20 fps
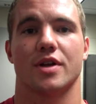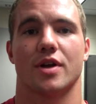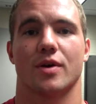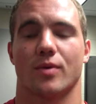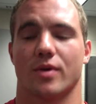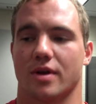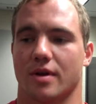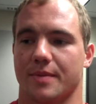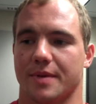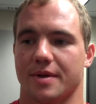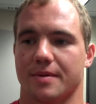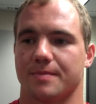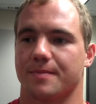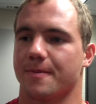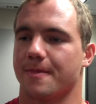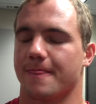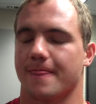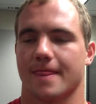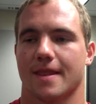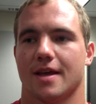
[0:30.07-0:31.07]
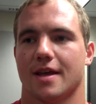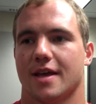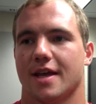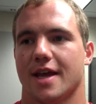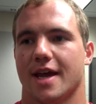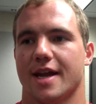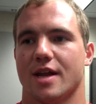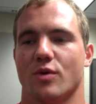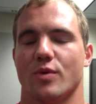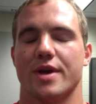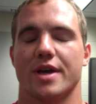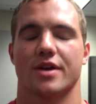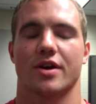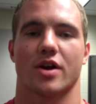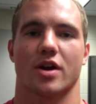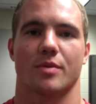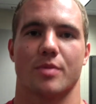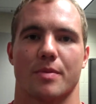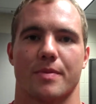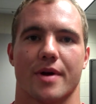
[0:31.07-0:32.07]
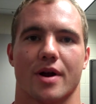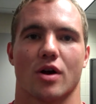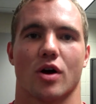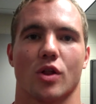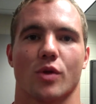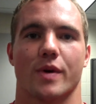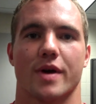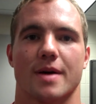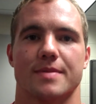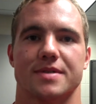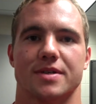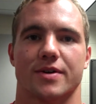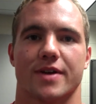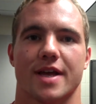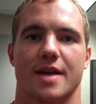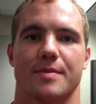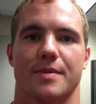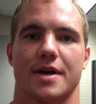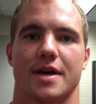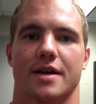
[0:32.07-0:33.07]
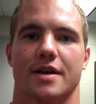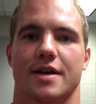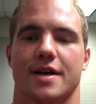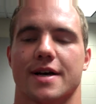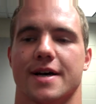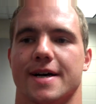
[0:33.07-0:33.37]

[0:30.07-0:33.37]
Any week you're going to prepare all the way up till game day,